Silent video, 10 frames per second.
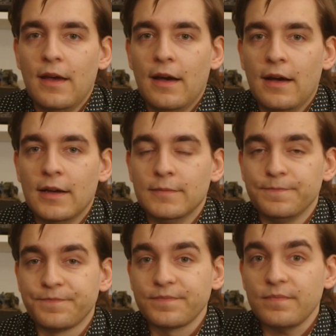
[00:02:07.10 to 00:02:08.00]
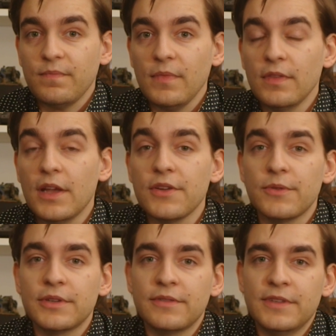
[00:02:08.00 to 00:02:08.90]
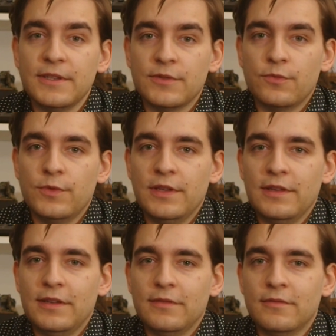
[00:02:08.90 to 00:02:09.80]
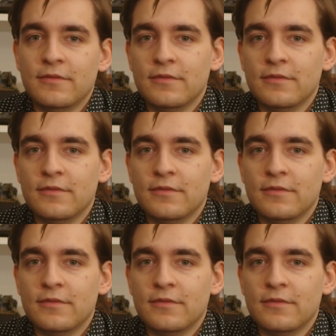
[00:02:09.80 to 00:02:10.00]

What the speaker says: Neither one of these really